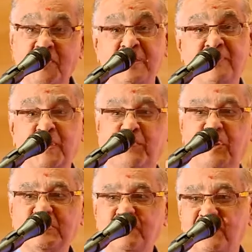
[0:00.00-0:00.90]
Will it be
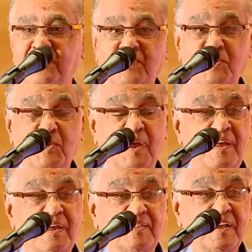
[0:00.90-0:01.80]
possible for you?
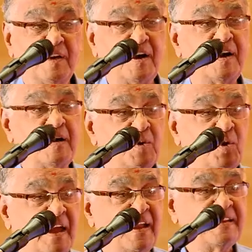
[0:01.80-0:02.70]
The girl
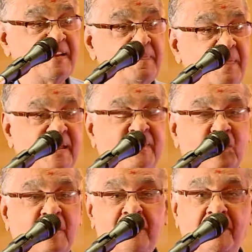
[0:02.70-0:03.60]
who hated me
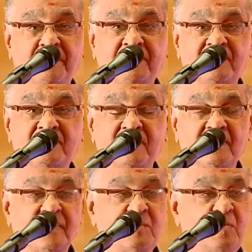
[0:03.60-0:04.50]
to come
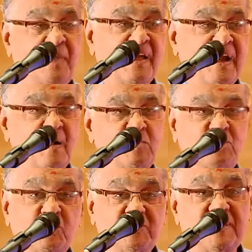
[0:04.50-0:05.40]
to my house
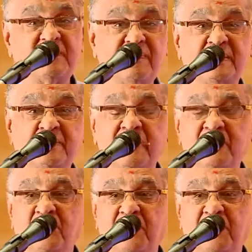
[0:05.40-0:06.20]
to sit with me to